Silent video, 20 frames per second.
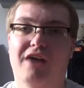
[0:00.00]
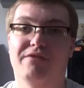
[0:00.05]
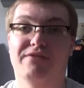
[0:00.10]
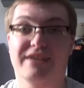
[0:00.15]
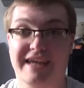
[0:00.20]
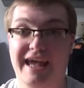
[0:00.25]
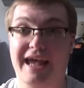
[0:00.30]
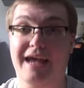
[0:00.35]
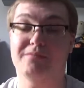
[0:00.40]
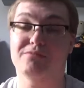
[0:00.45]

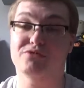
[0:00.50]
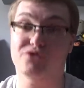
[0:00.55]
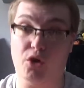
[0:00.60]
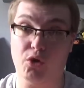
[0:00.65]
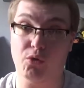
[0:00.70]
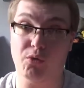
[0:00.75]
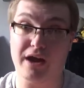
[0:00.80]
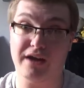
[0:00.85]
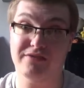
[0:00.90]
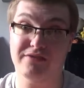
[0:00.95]
the game's
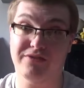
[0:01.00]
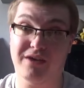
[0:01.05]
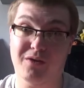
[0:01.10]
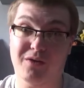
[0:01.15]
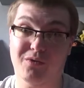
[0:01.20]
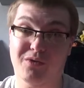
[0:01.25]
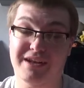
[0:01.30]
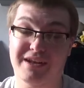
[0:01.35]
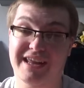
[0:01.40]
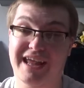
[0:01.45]
alright,
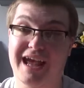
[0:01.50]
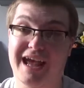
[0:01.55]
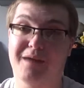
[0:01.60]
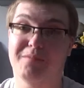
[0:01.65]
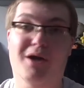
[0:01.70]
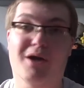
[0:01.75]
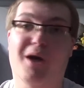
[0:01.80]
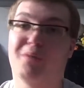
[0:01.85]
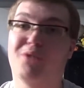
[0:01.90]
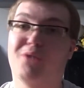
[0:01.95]
that one here,
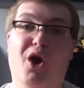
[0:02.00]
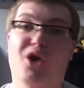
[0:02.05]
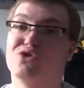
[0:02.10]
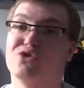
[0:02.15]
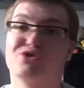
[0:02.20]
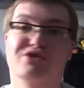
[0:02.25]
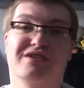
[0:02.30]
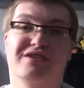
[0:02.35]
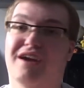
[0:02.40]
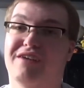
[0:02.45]
but I'm not
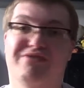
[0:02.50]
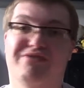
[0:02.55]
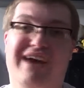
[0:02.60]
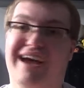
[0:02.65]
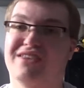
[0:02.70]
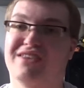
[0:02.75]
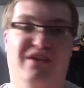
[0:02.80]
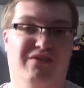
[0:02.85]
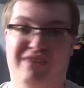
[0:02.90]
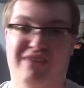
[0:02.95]
usually a
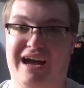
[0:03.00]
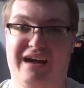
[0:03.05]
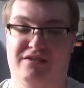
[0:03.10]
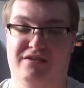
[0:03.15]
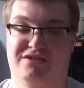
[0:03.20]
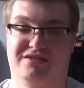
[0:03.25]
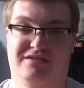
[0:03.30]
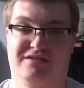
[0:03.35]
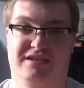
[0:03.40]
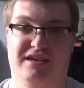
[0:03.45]
fan of
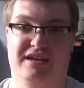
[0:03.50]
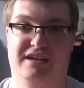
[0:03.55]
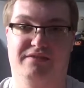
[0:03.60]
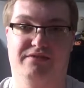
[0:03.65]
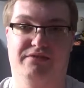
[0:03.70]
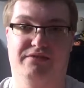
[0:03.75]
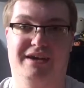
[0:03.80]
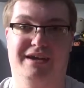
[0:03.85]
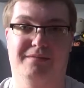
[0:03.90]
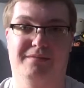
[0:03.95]
that kind of
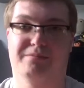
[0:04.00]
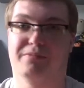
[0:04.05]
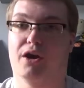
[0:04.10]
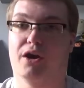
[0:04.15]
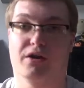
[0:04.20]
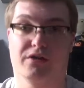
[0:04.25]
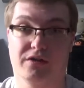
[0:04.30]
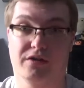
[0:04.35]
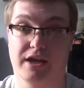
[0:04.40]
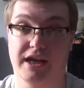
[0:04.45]
thing.
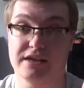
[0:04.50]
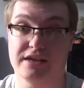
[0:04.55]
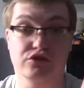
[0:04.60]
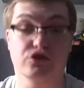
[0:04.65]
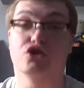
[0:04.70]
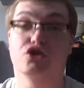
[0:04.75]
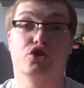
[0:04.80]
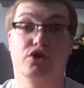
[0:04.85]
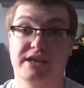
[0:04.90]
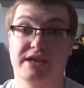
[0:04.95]
But it's
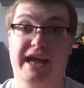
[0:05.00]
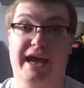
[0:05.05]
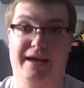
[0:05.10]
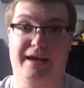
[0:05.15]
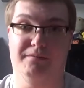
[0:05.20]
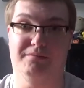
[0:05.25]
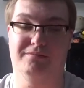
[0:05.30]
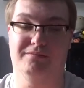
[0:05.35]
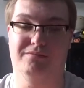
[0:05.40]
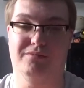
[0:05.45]
a good
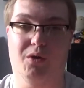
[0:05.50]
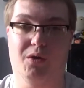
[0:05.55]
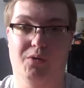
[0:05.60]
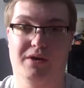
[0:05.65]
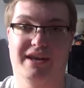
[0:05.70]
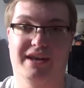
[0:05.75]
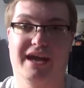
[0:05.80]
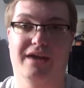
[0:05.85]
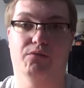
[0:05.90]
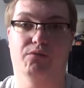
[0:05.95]
game, that
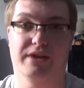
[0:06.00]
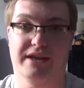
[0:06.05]
one there,